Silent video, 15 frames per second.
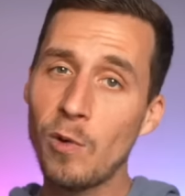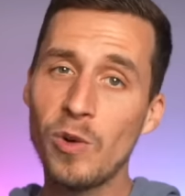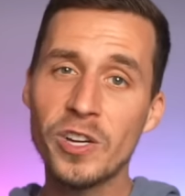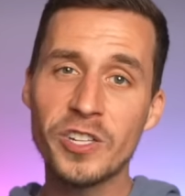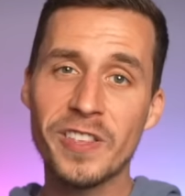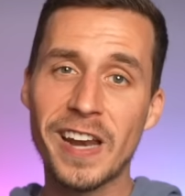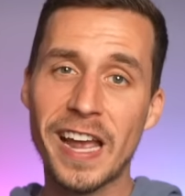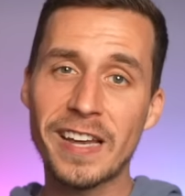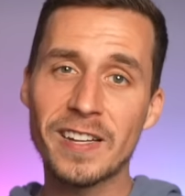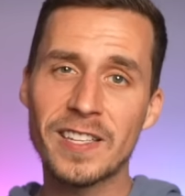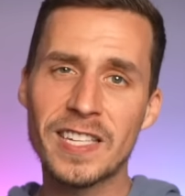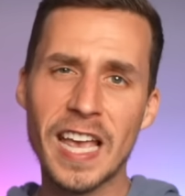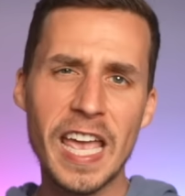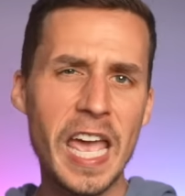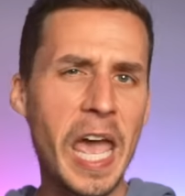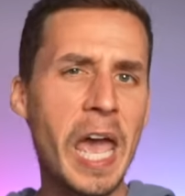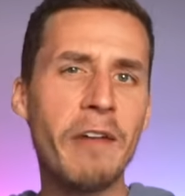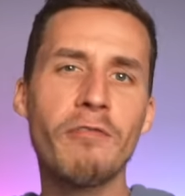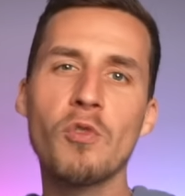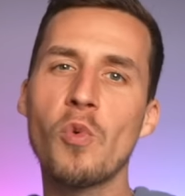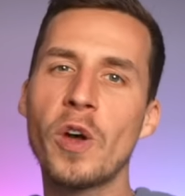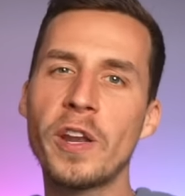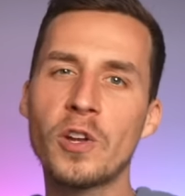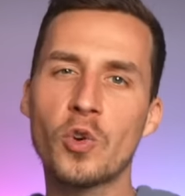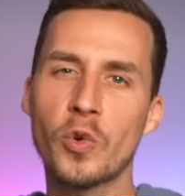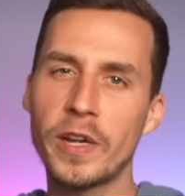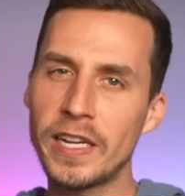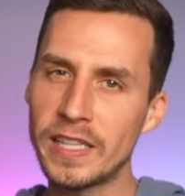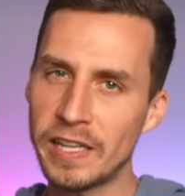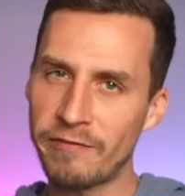wish that I could say everyone in
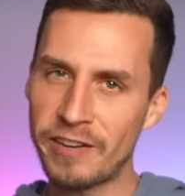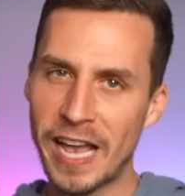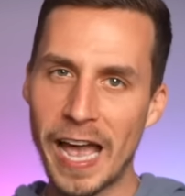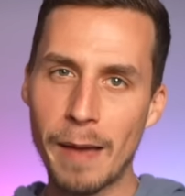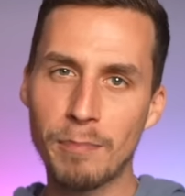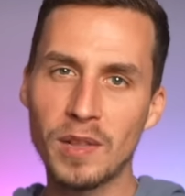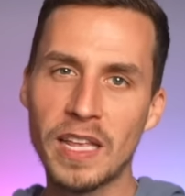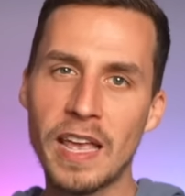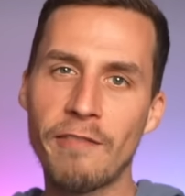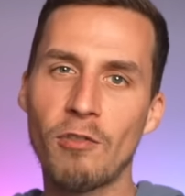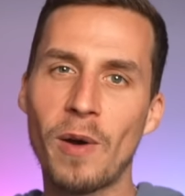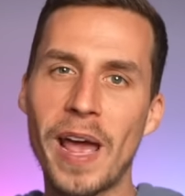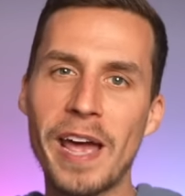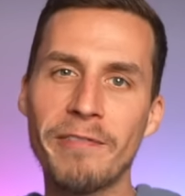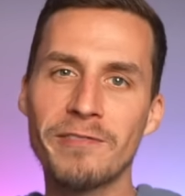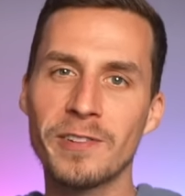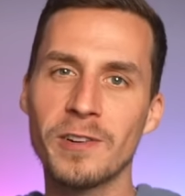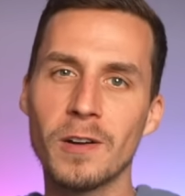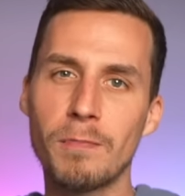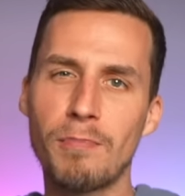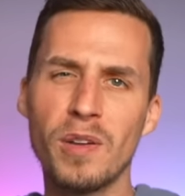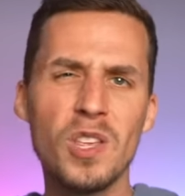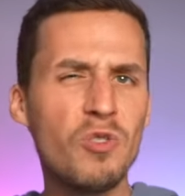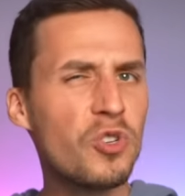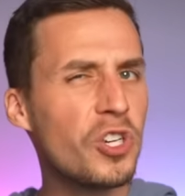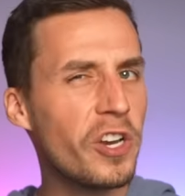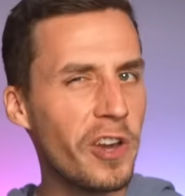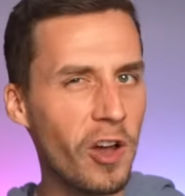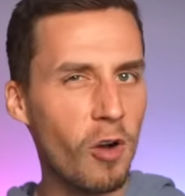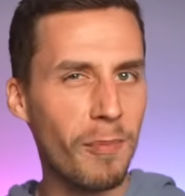Crete lived happily ever after, but you
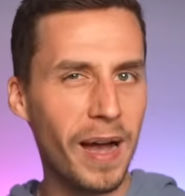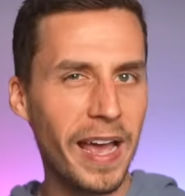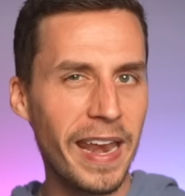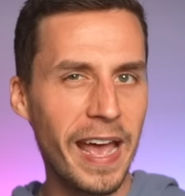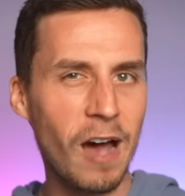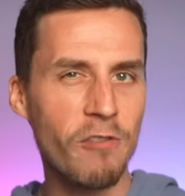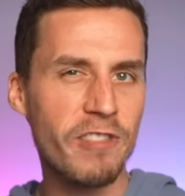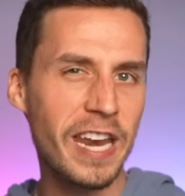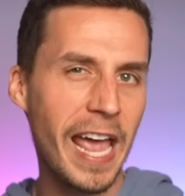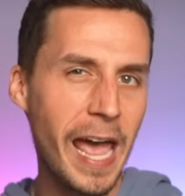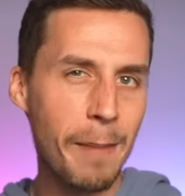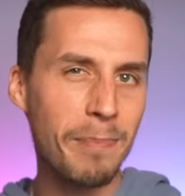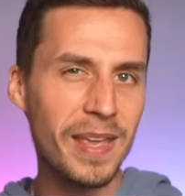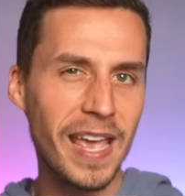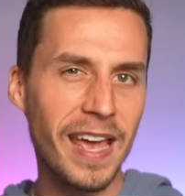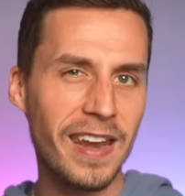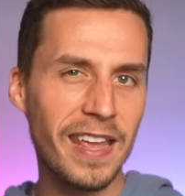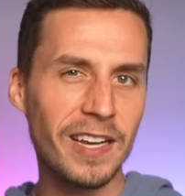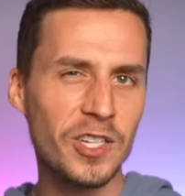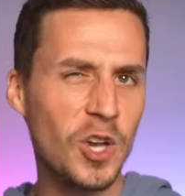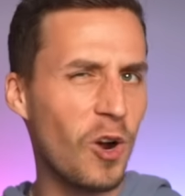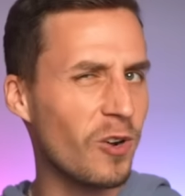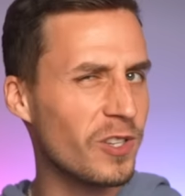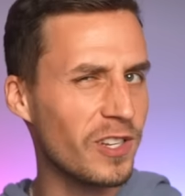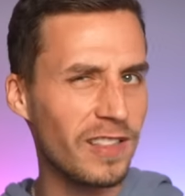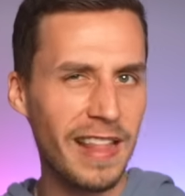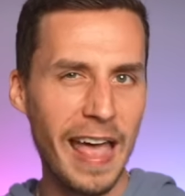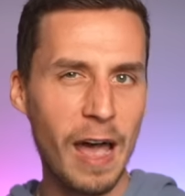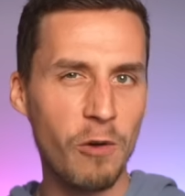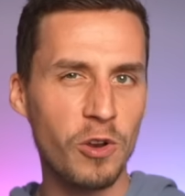should know by now that happy endings aren't
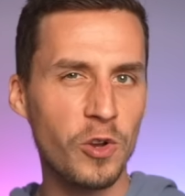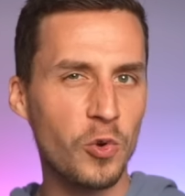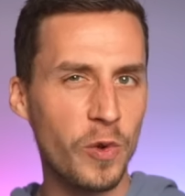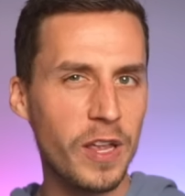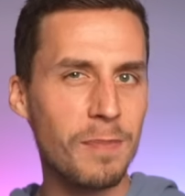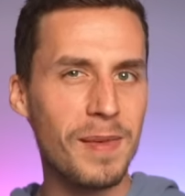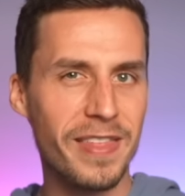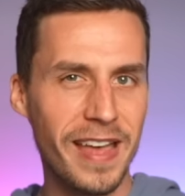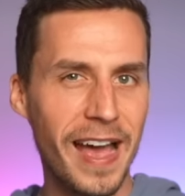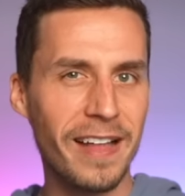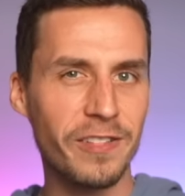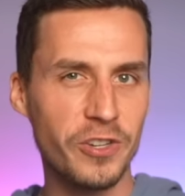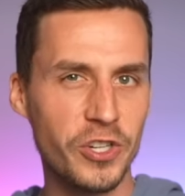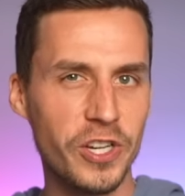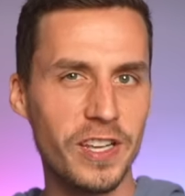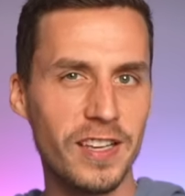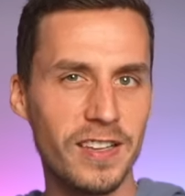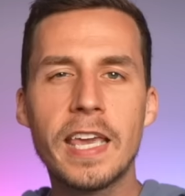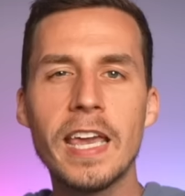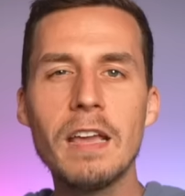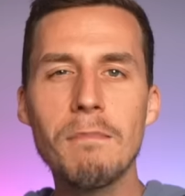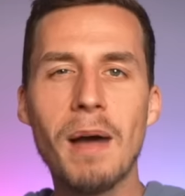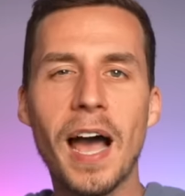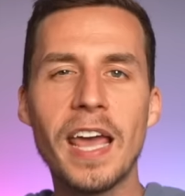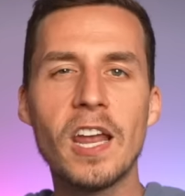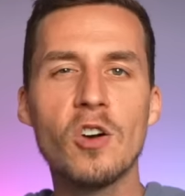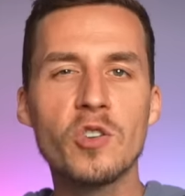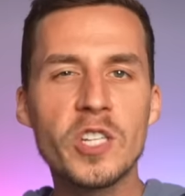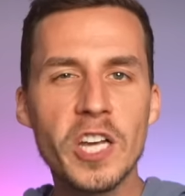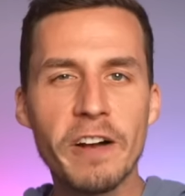allowed in Greek mythology. King
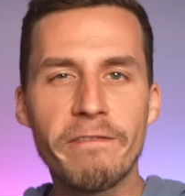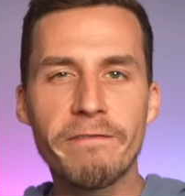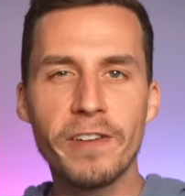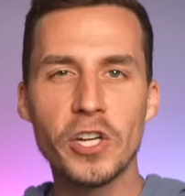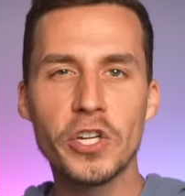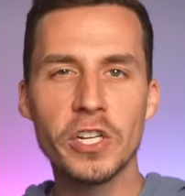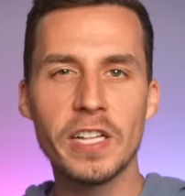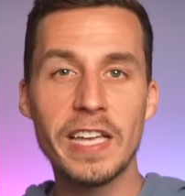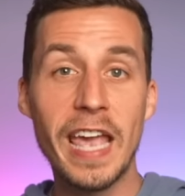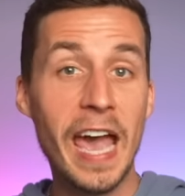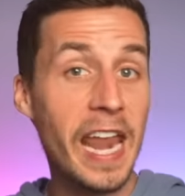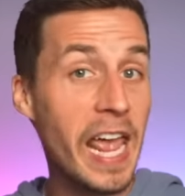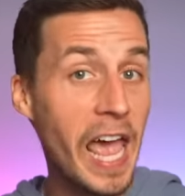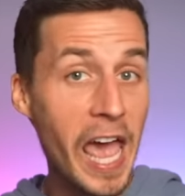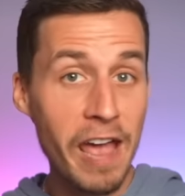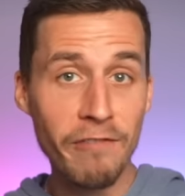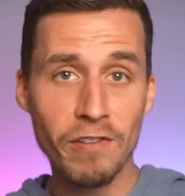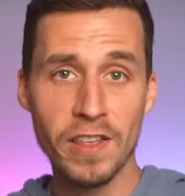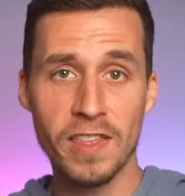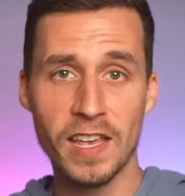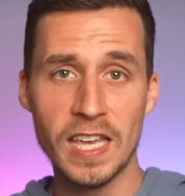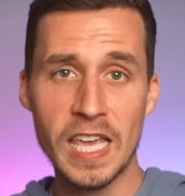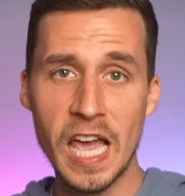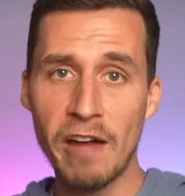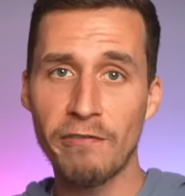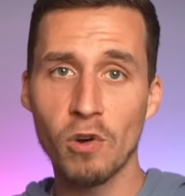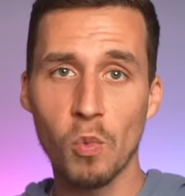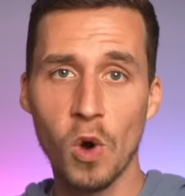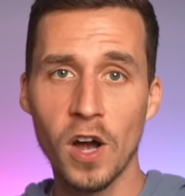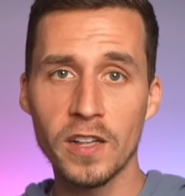Minos officially had everything he
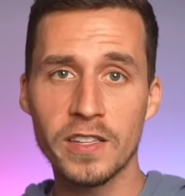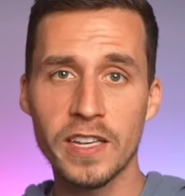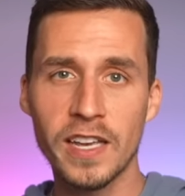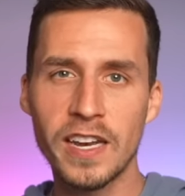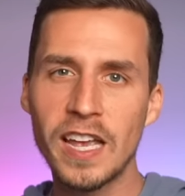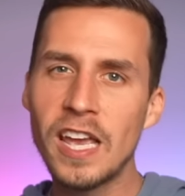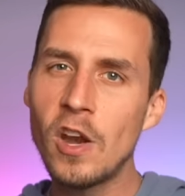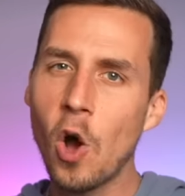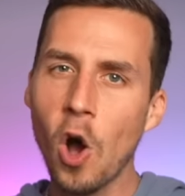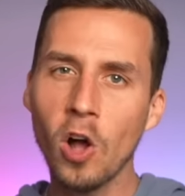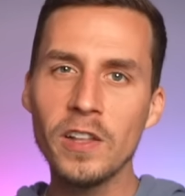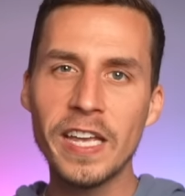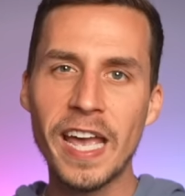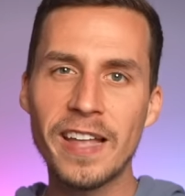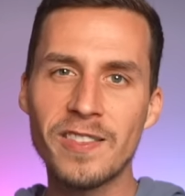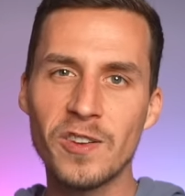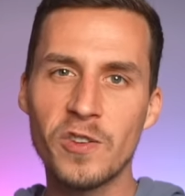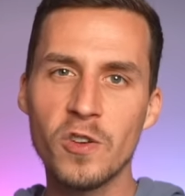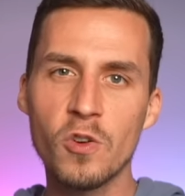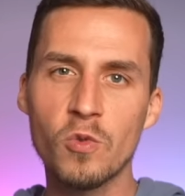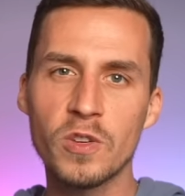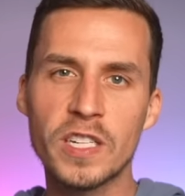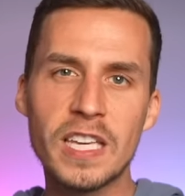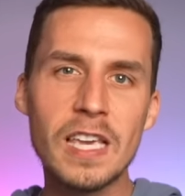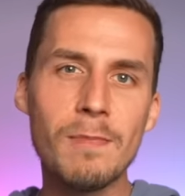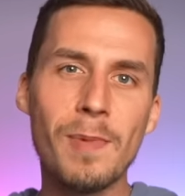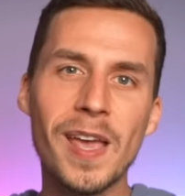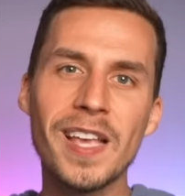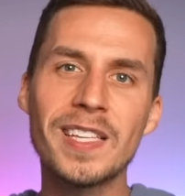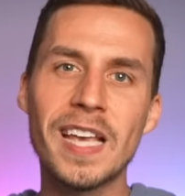ever wanted, and all he had to do was
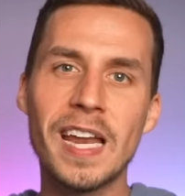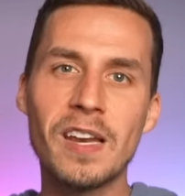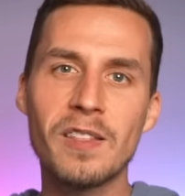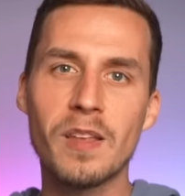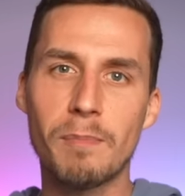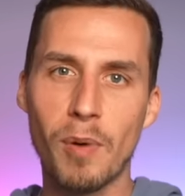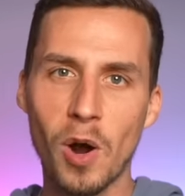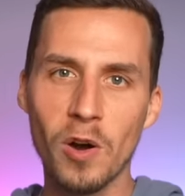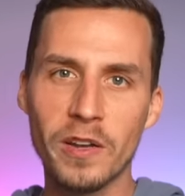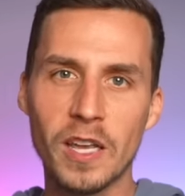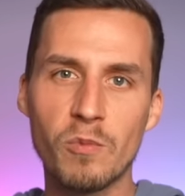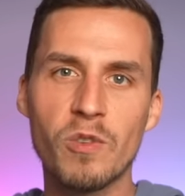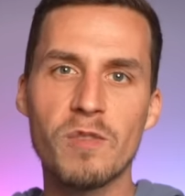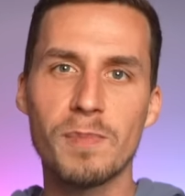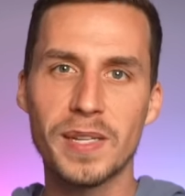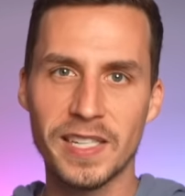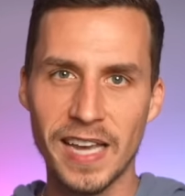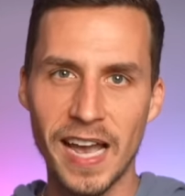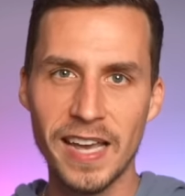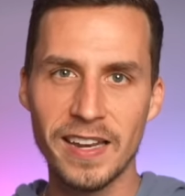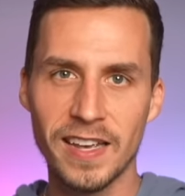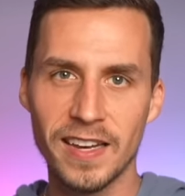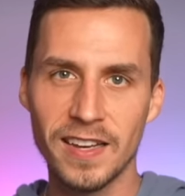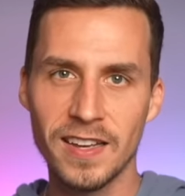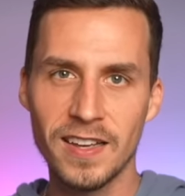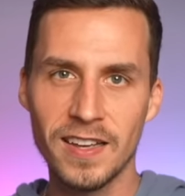keep his end of the bargain with Poseidon.